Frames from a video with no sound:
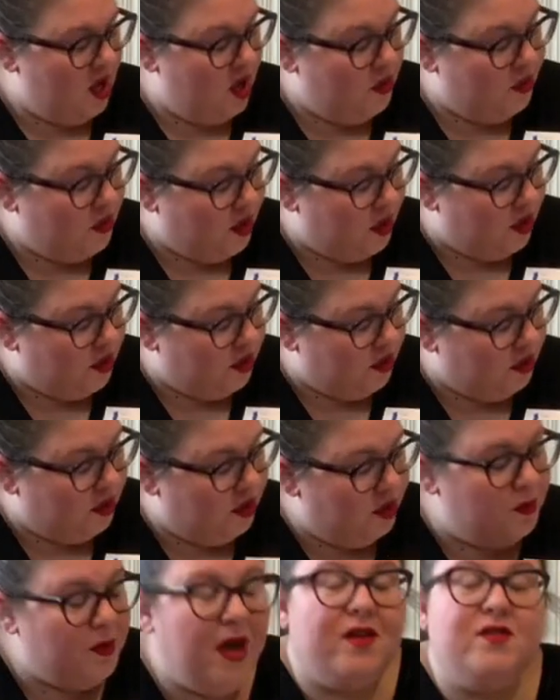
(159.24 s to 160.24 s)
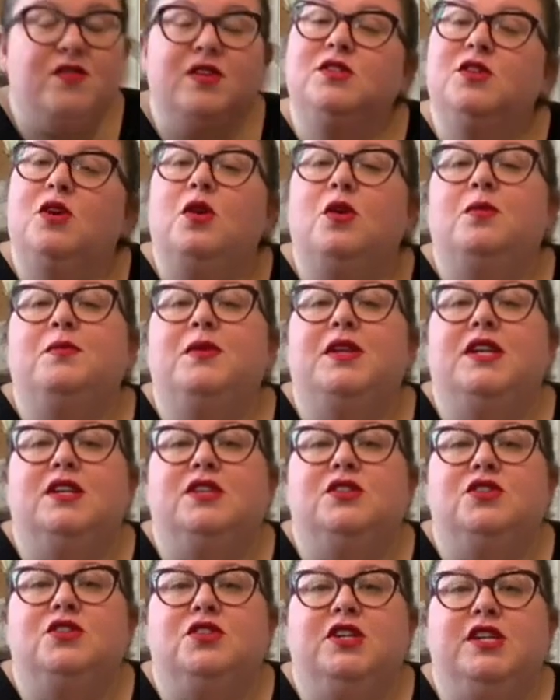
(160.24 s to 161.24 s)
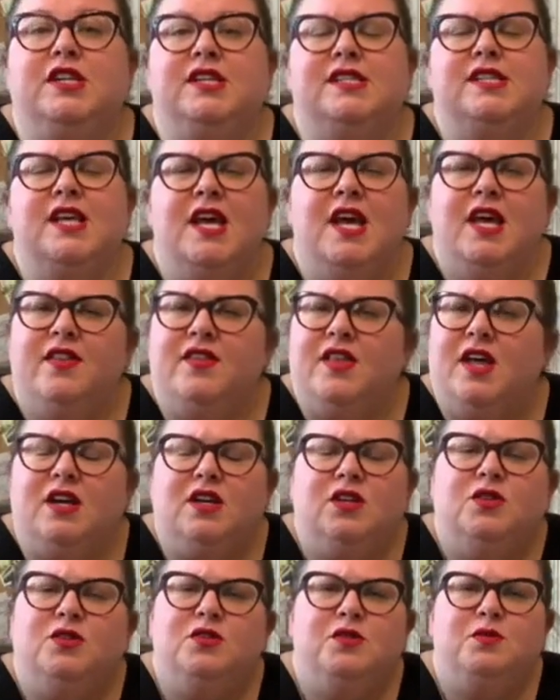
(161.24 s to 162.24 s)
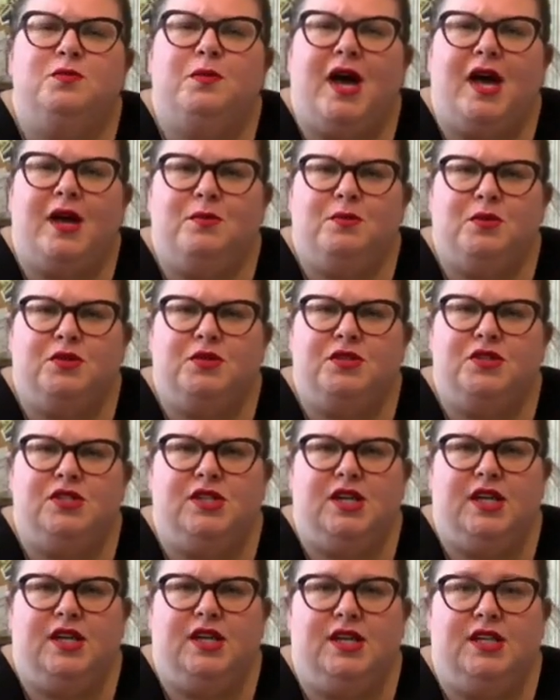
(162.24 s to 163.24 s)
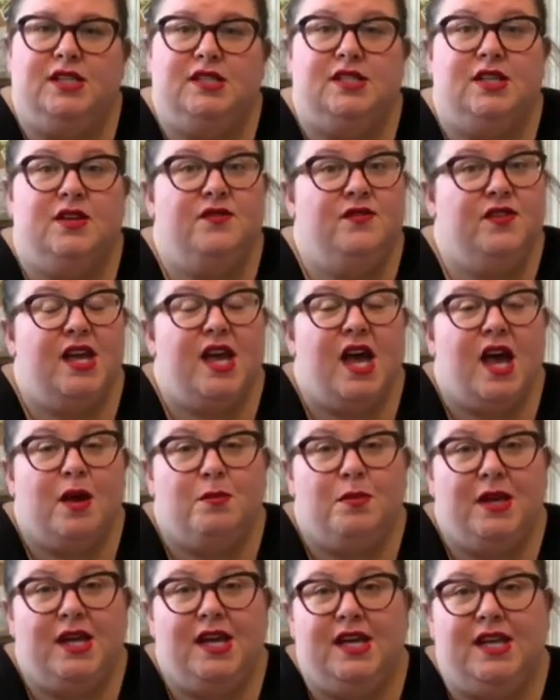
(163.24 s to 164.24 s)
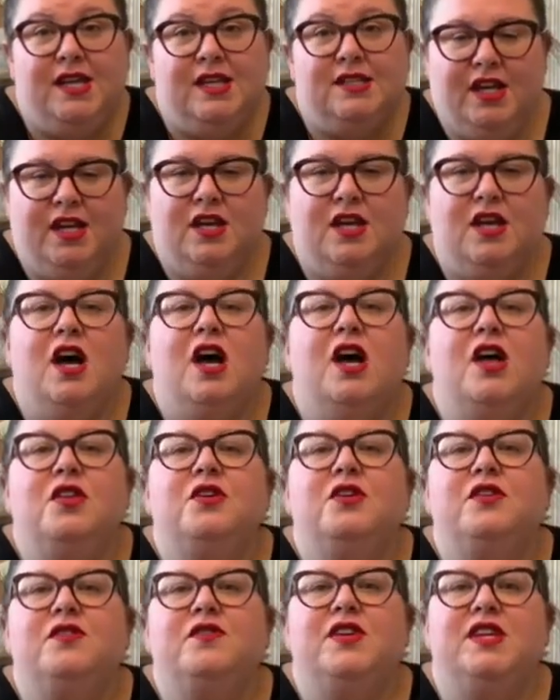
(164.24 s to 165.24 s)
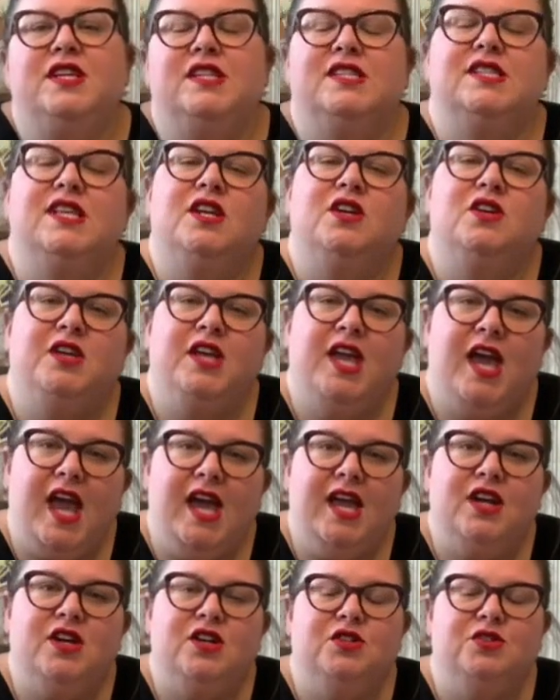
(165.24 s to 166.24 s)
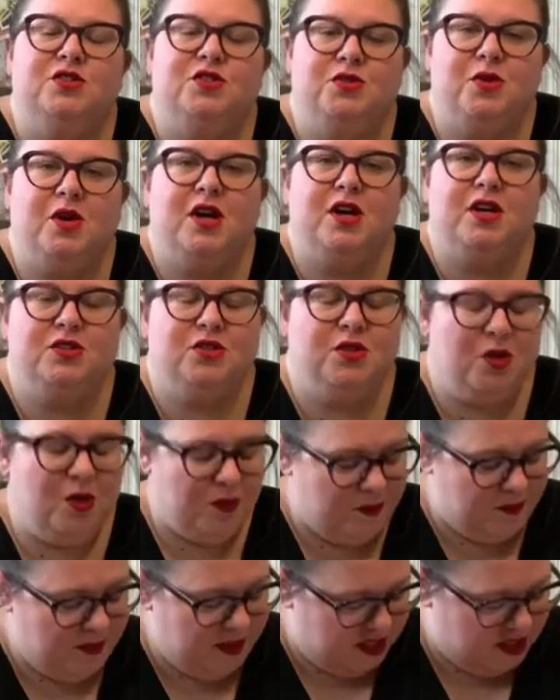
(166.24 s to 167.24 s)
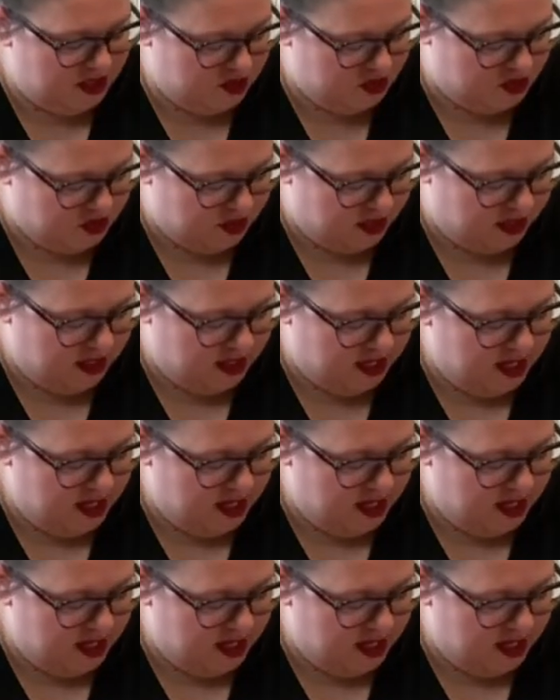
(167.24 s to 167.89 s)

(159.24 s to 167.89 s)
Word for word: Third, you have adult ministries. That includes Bible studies, VIPs, other events that are catered to our adult ministry.